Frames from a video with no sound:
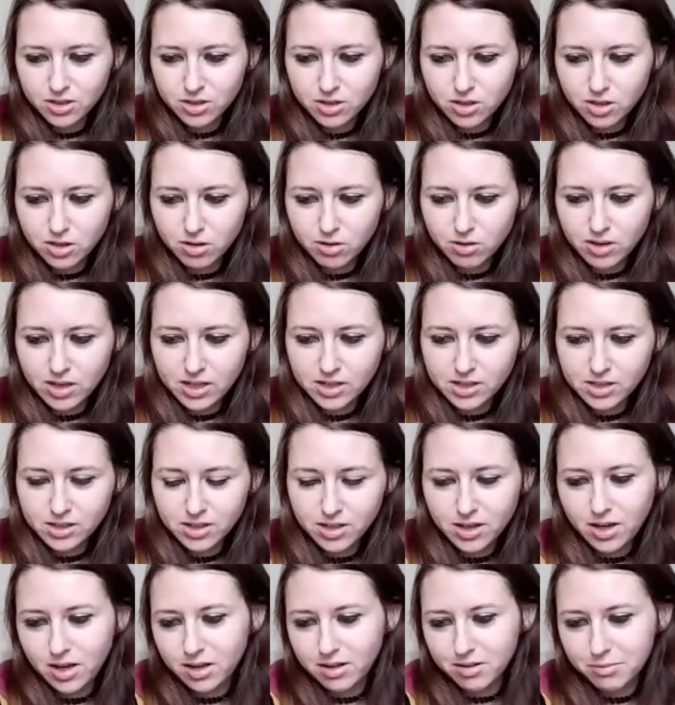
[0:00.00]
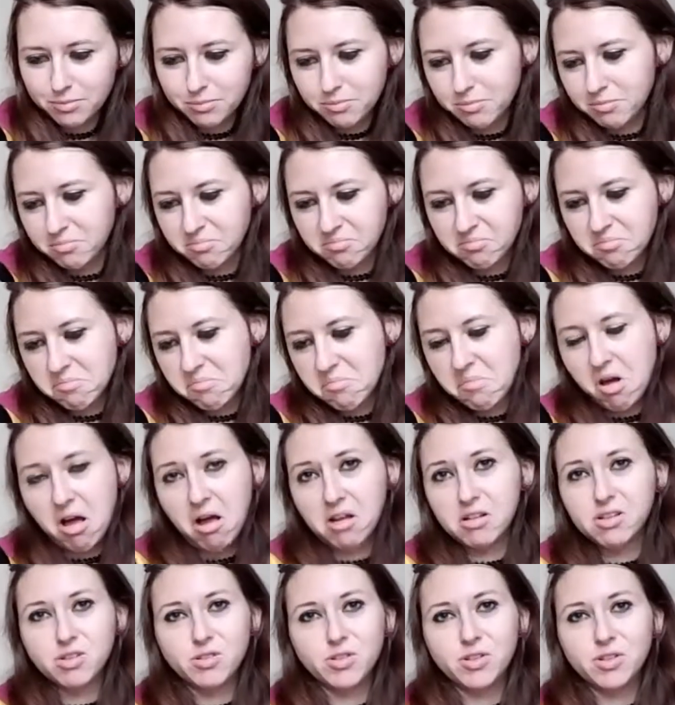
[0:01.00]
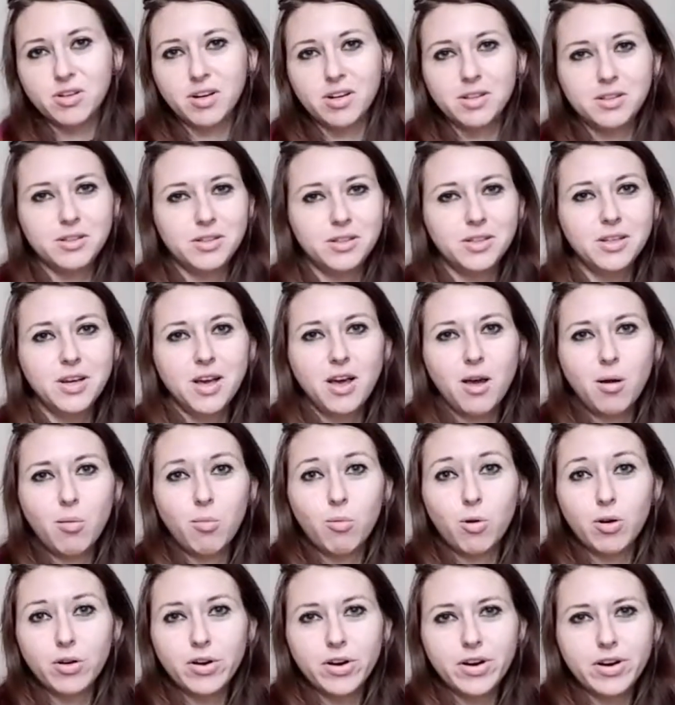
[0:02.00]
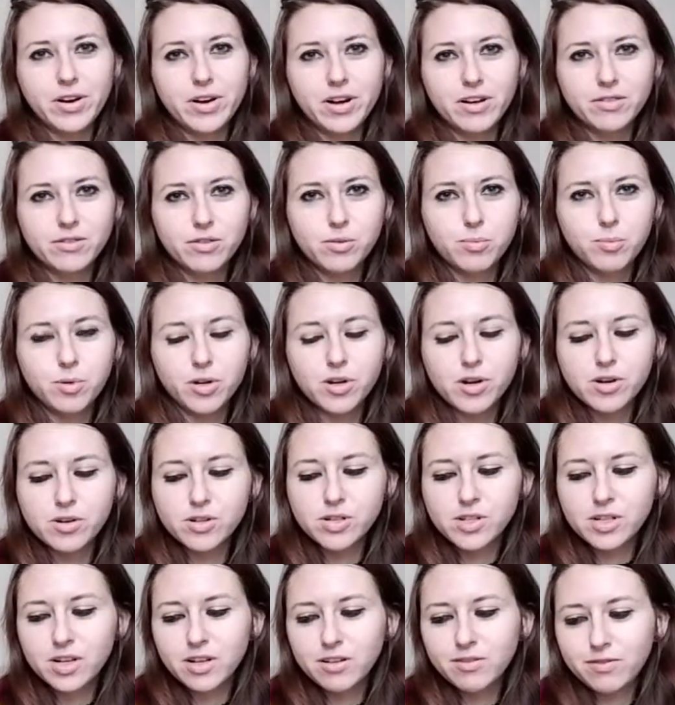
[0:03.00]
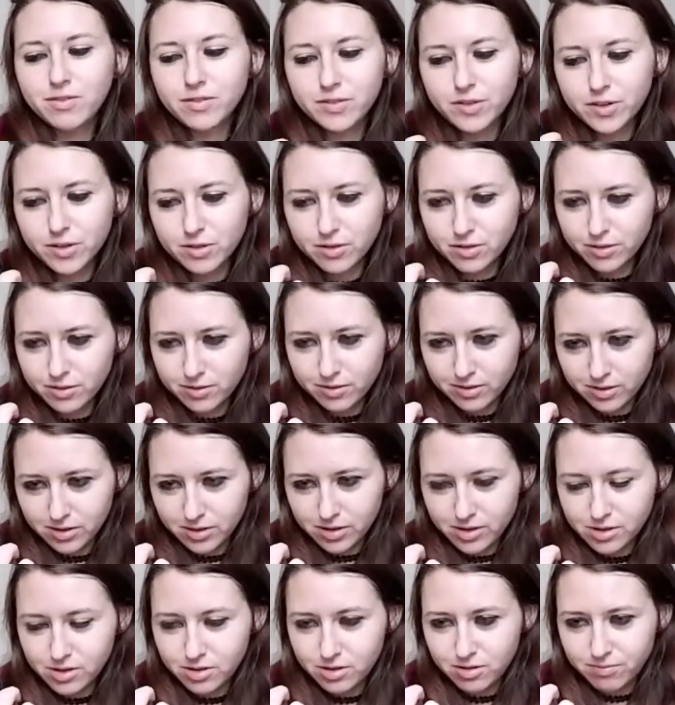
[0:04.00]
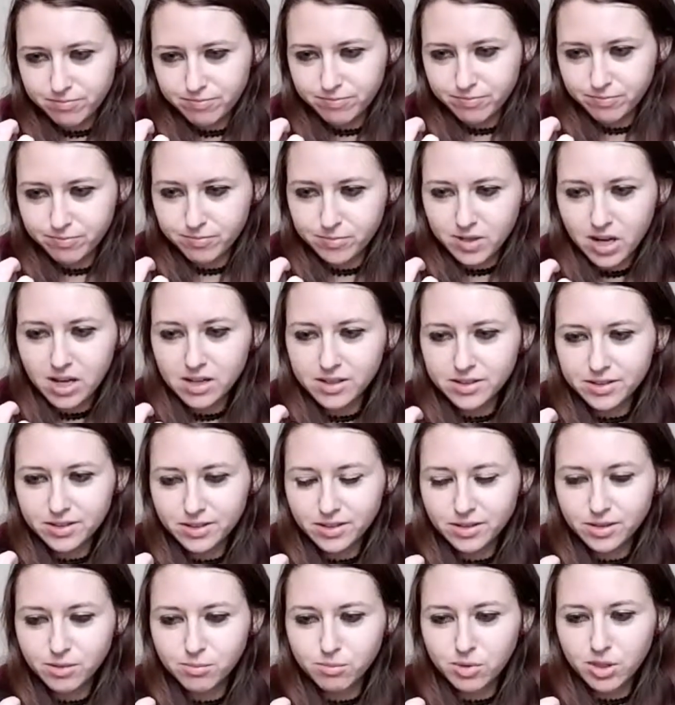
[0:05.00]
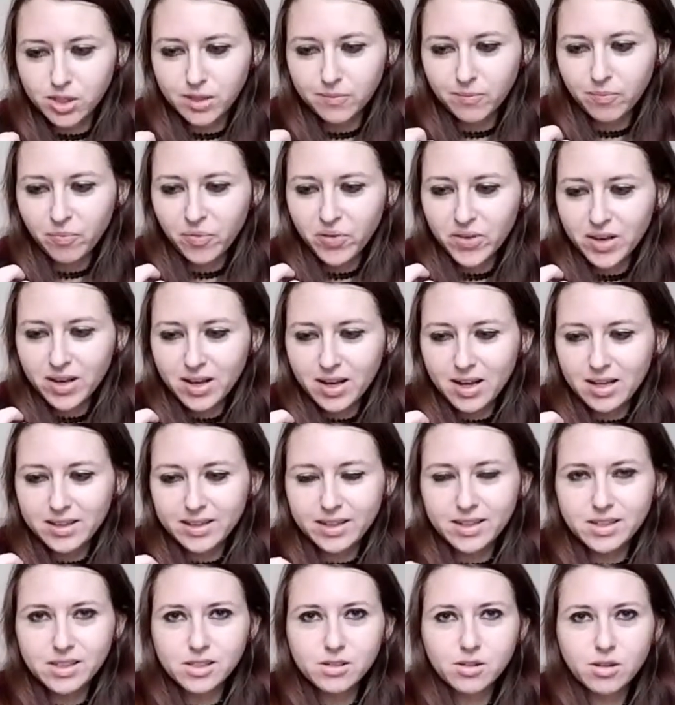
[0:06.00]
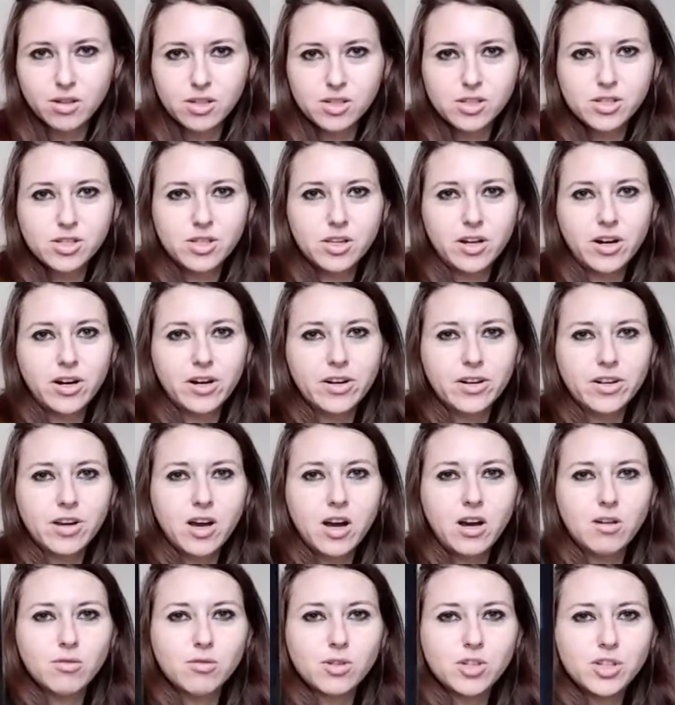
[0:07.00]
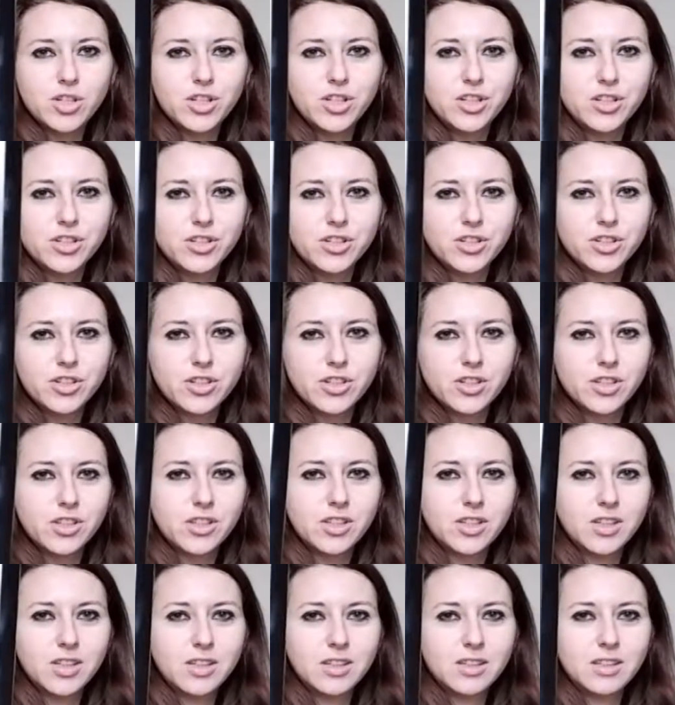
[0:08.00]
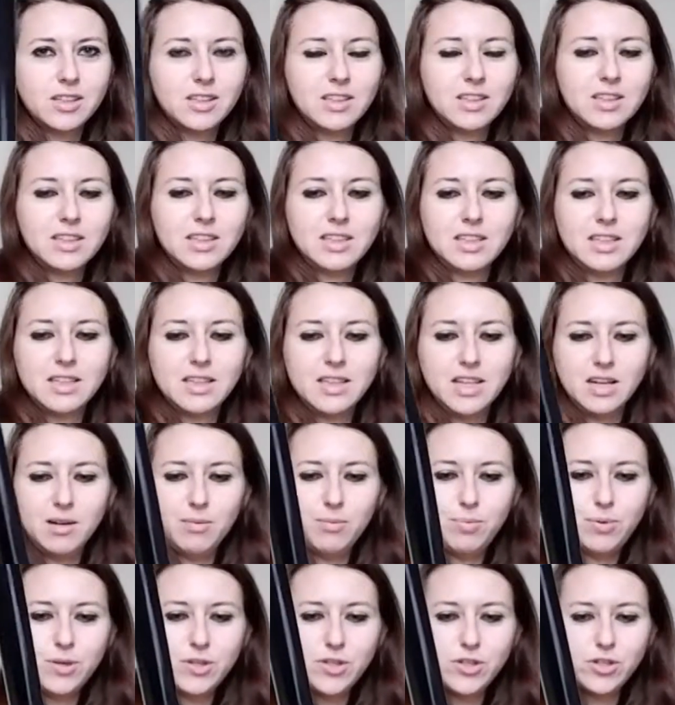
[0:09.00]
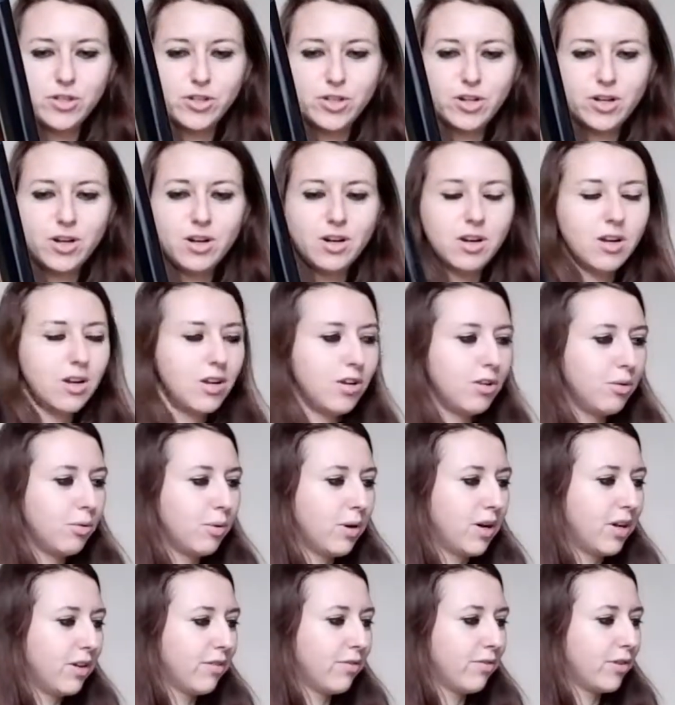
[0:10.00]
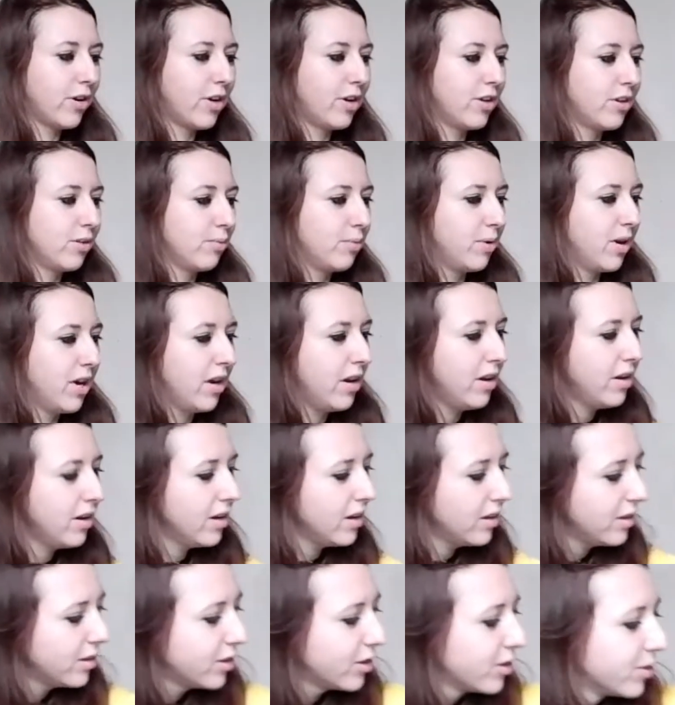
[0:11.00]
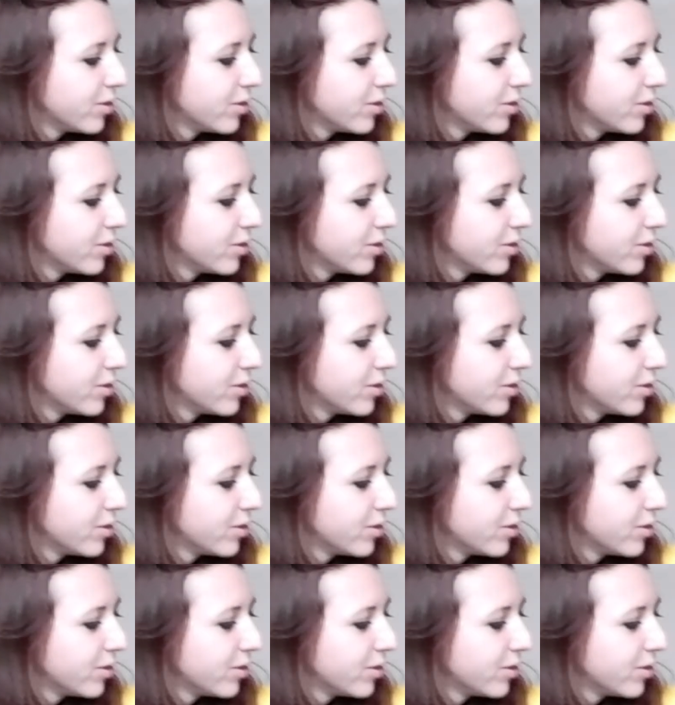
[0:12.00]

So let's stay at 190, more than enough to burn yourself if you're as talented as me. And then it's gonna start counting the temperature, and you wait for it to be heated.